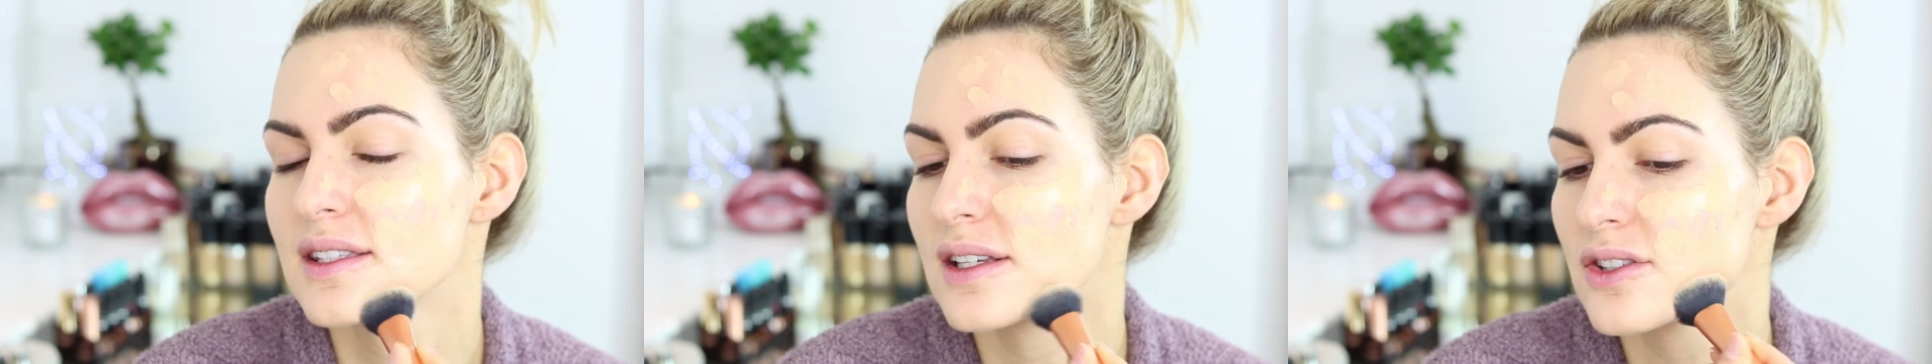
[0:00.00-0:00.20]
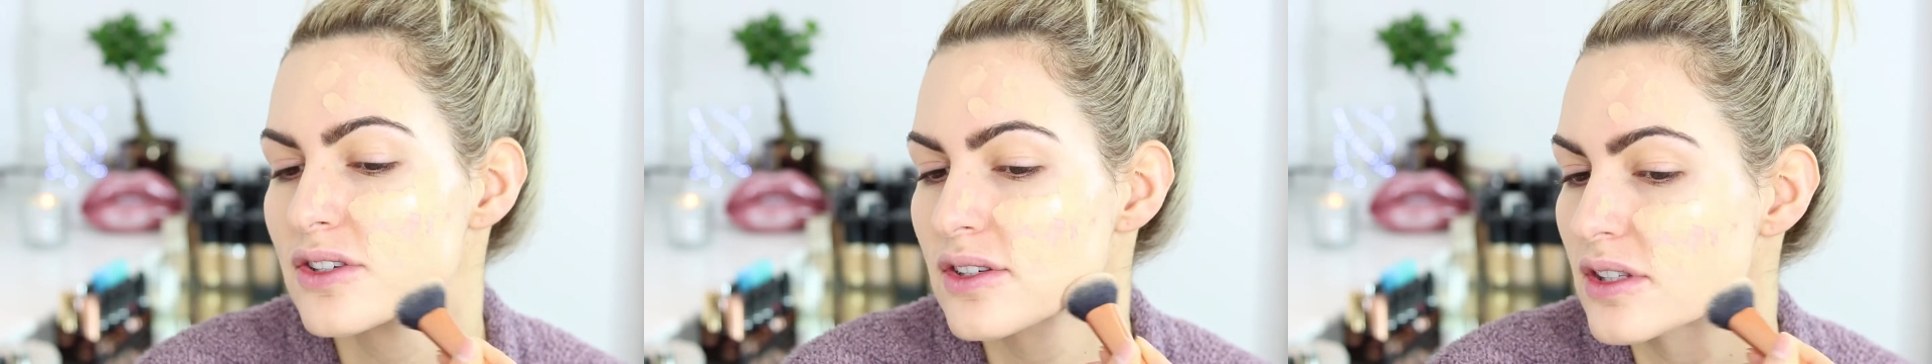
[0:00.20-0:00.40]

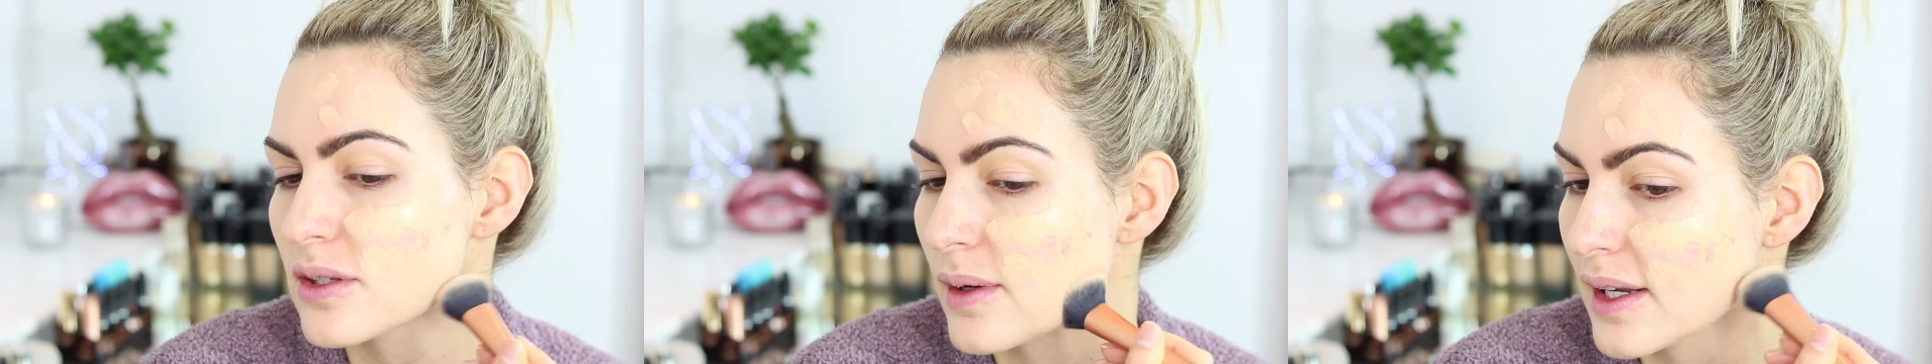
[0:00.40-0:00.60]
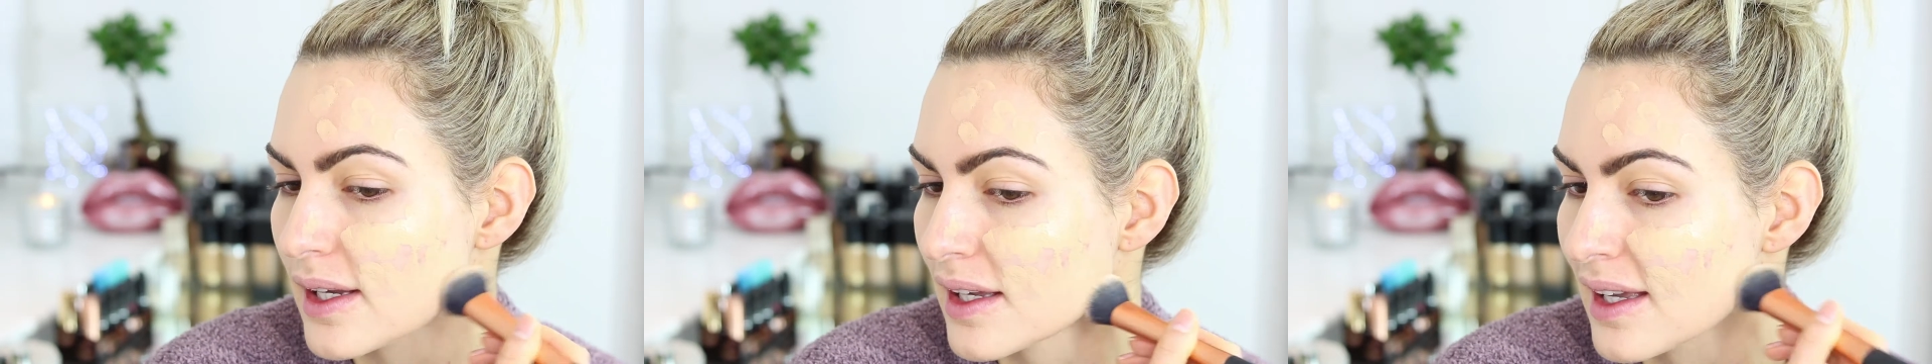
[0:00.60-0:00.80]
in just so
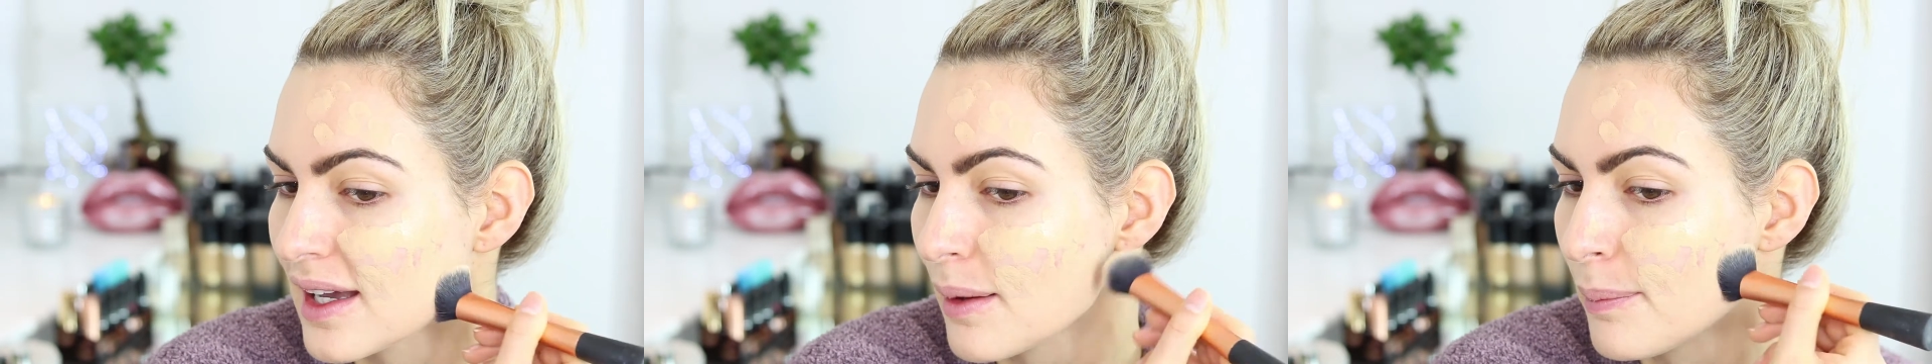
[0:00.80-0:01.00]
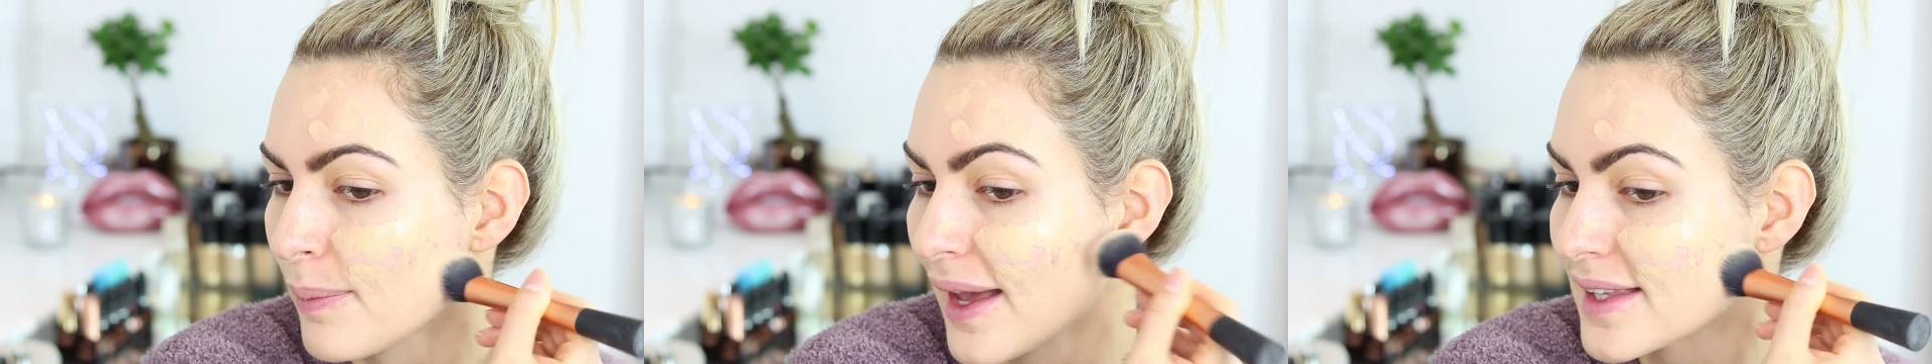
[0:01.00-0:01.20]
I can get
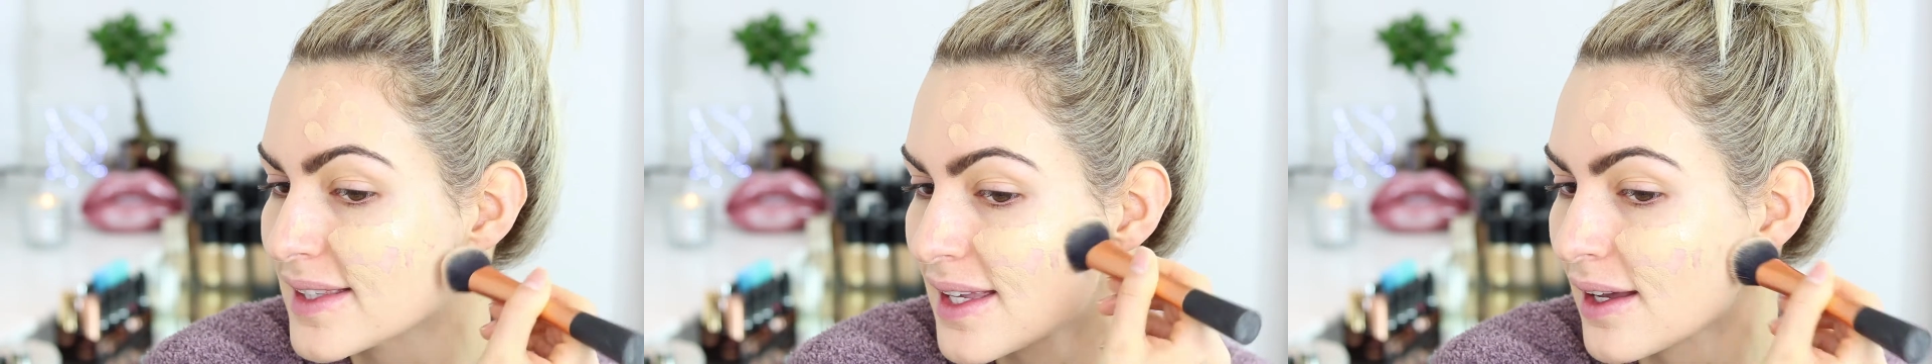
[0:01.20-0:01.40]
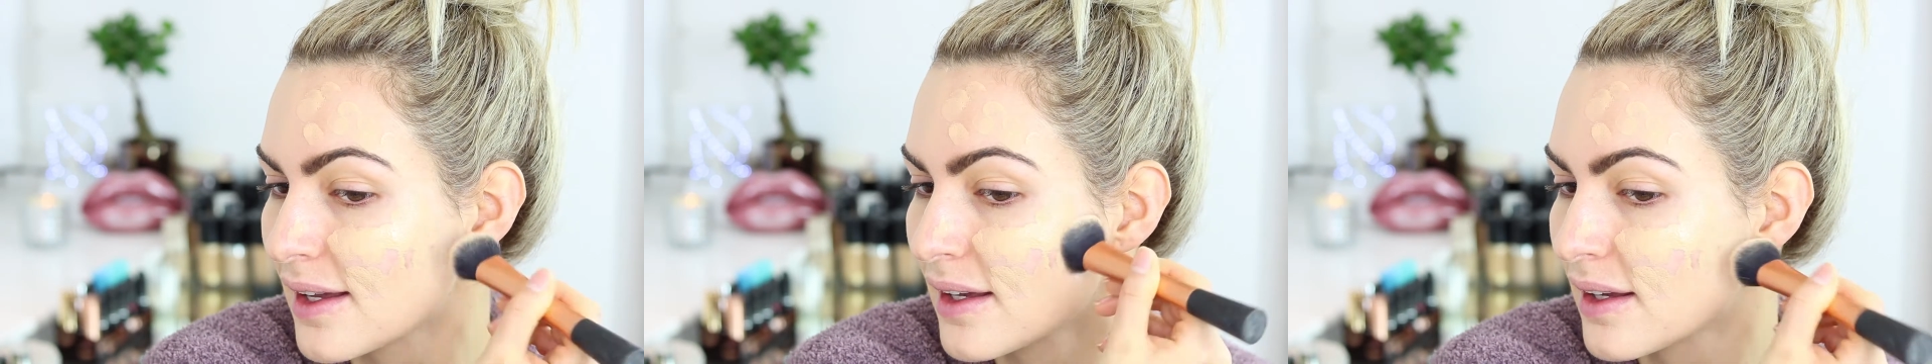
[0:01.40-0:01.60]
a
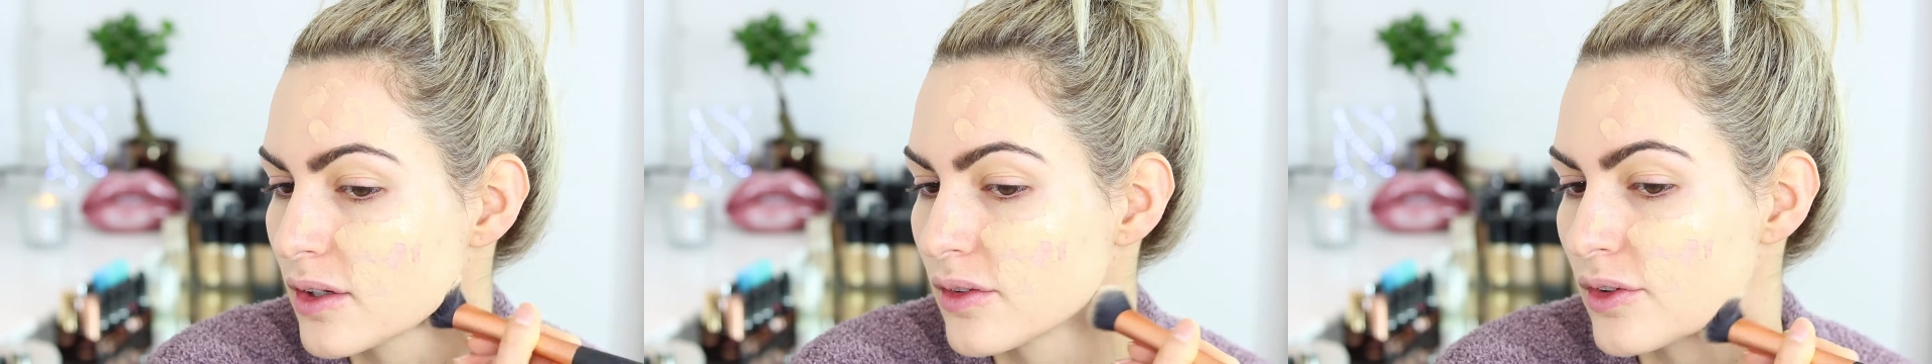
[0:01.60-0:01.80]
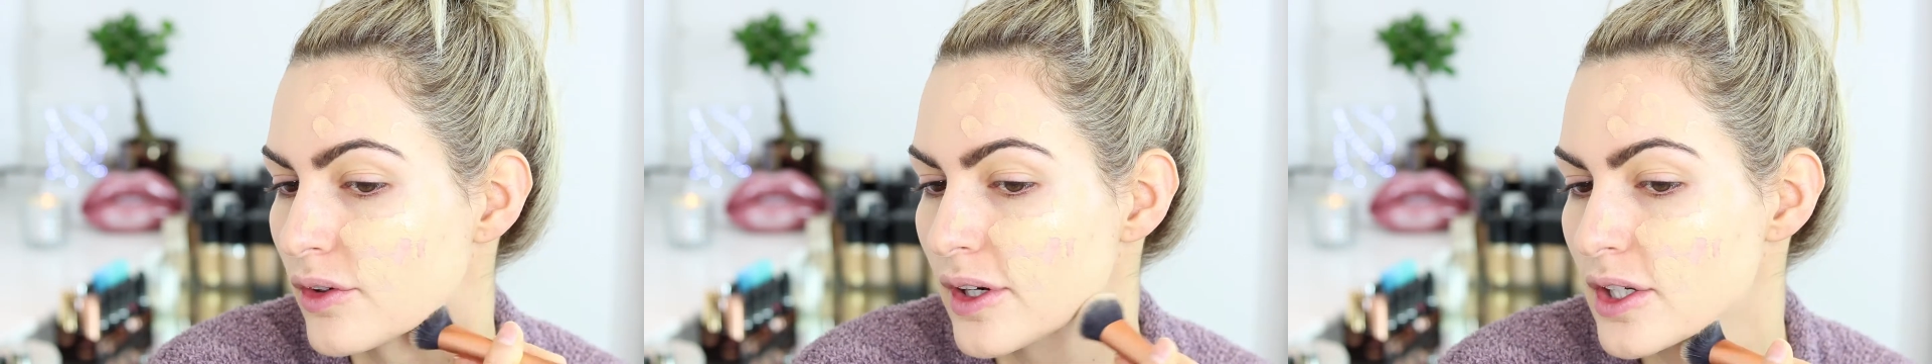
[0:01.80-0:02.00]
better
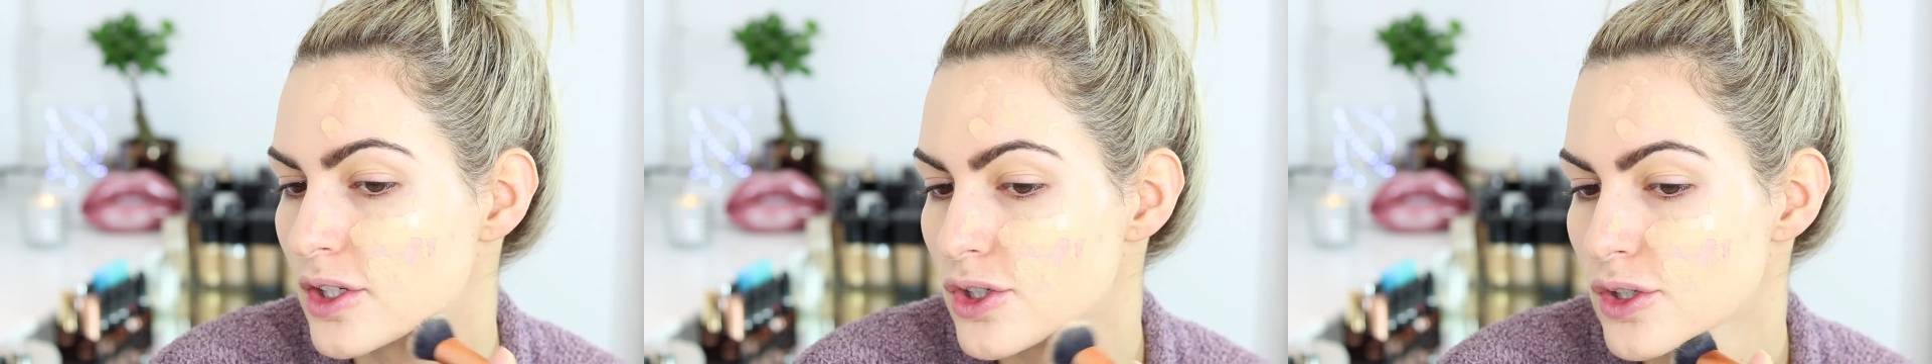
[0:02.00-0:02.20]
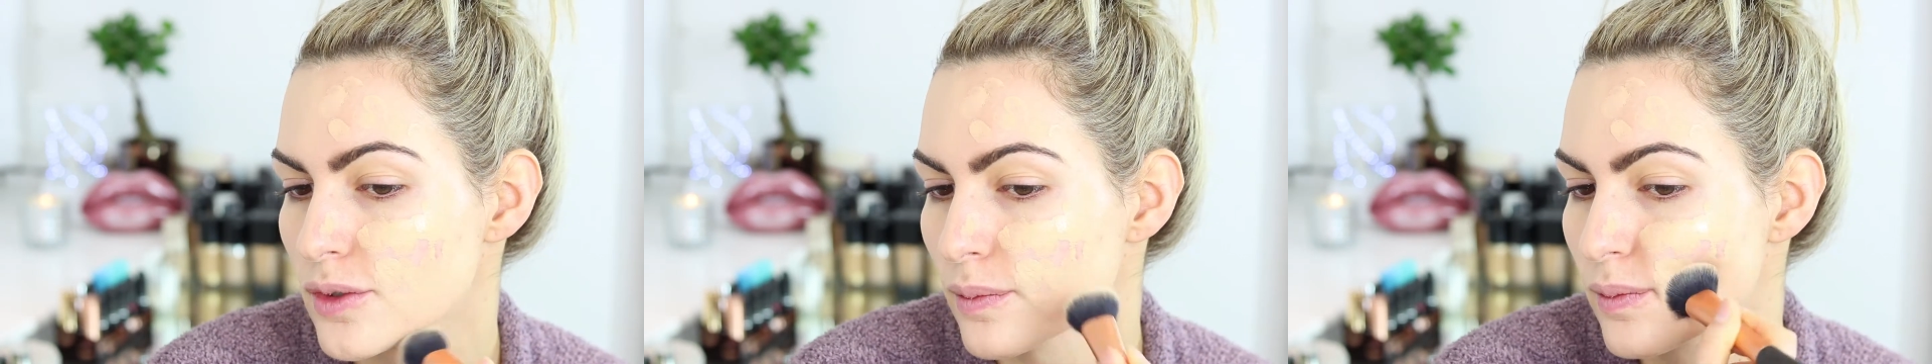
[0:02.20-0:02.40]

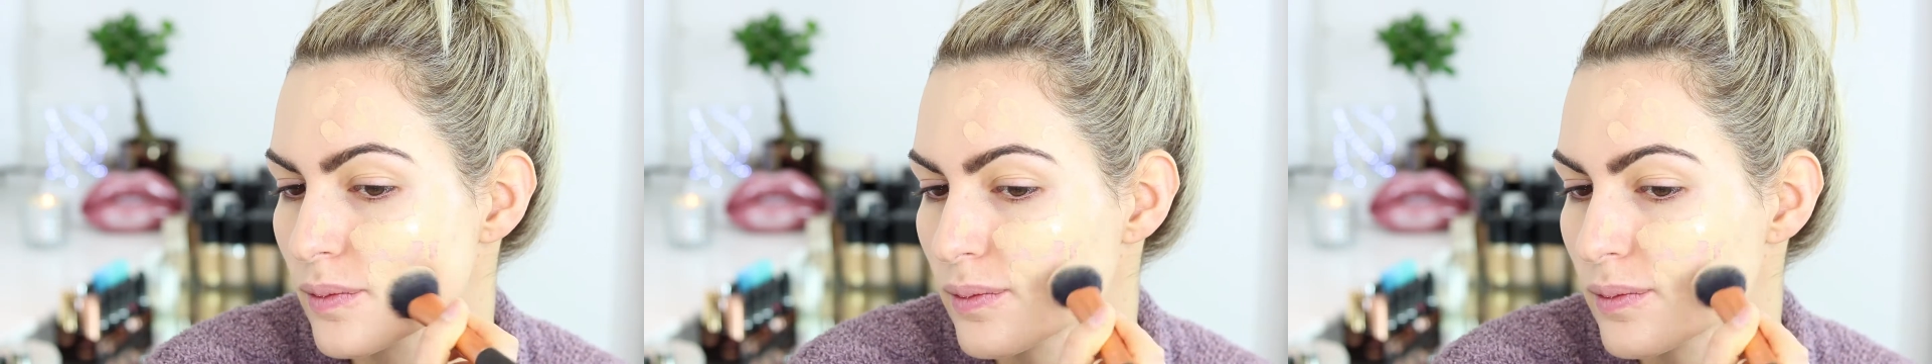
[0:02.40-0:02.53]
coverage.